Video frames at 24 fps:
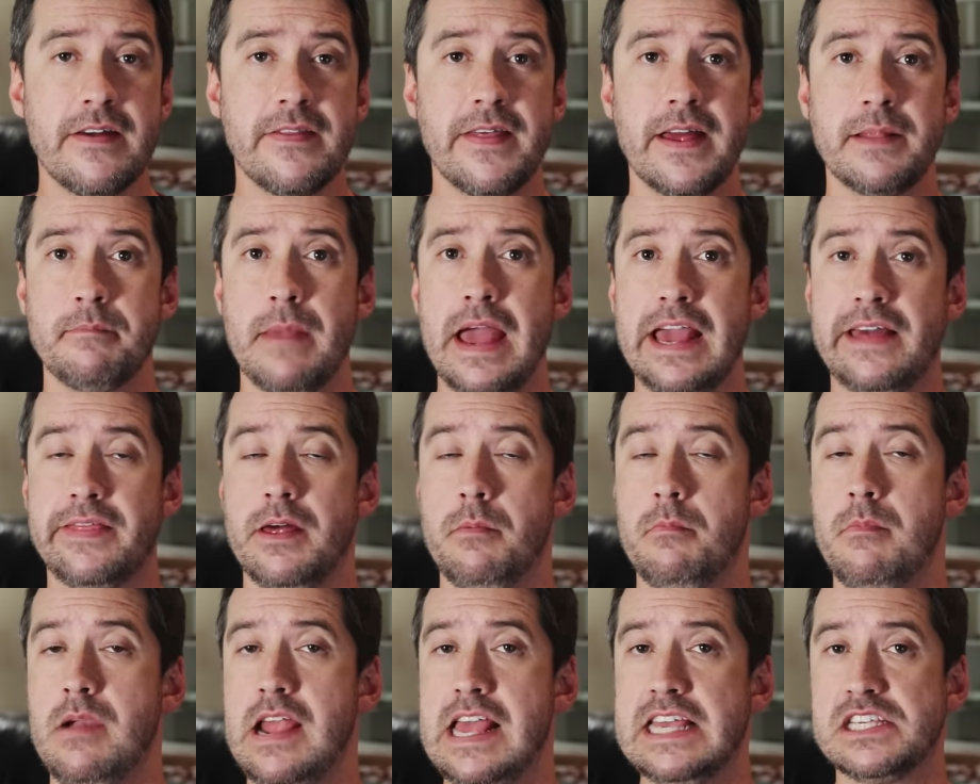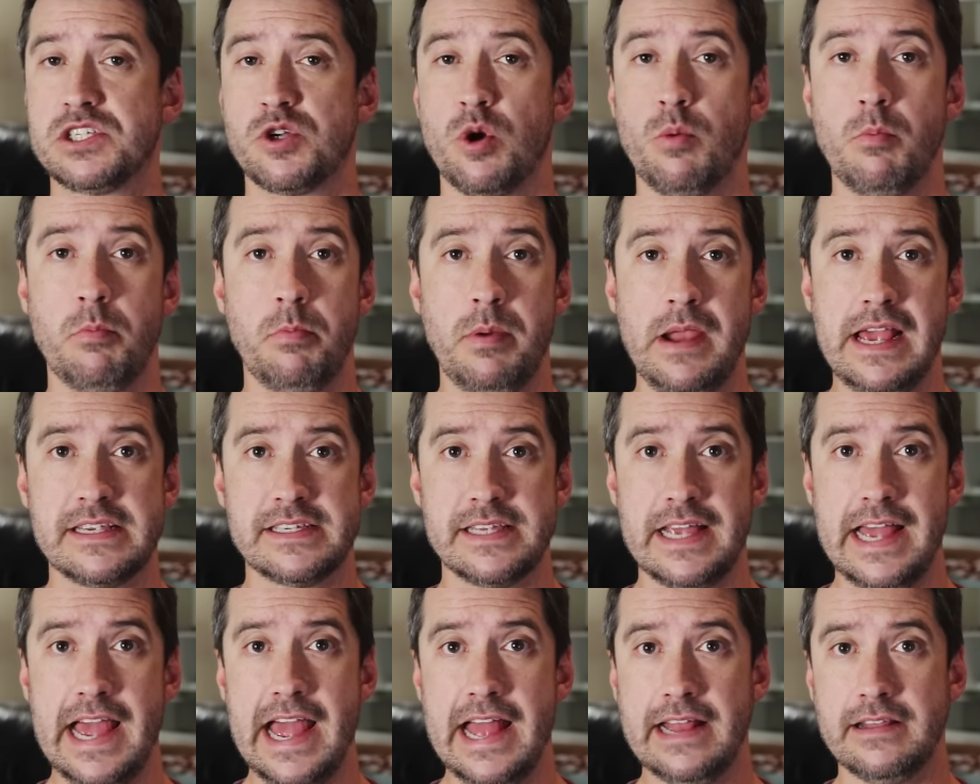that make them less
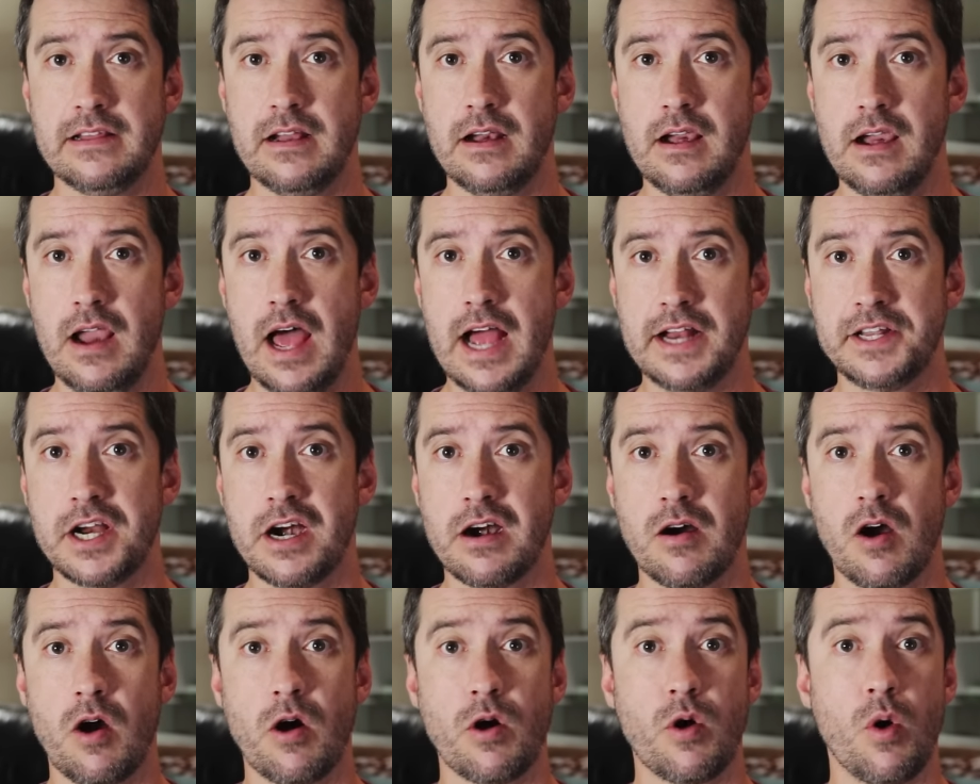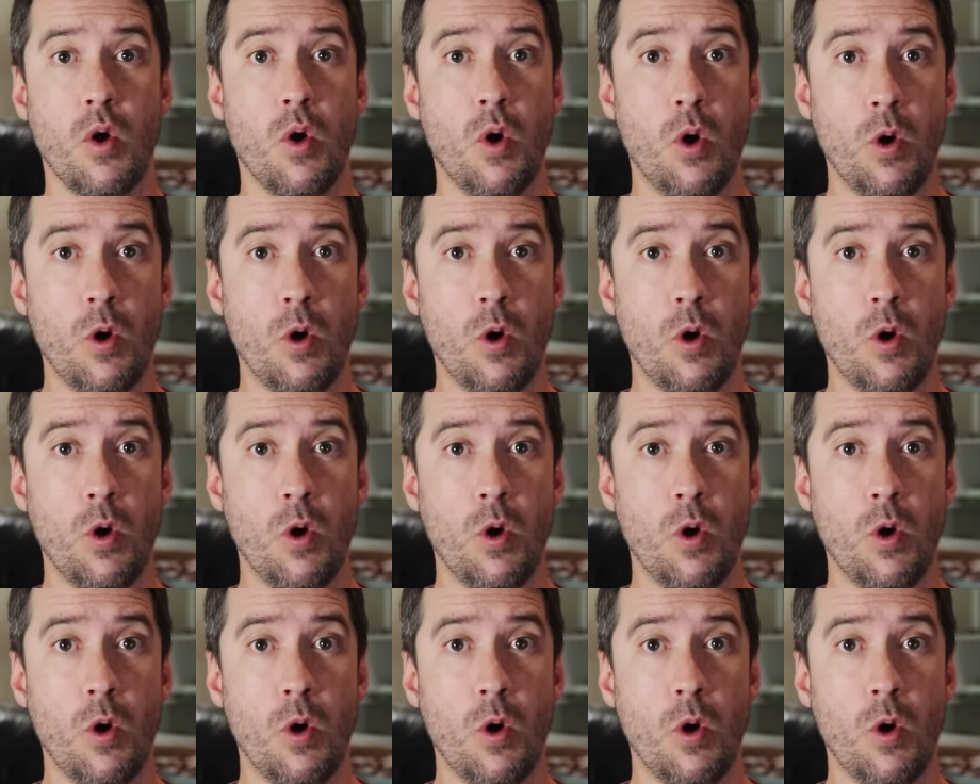complex and lighter are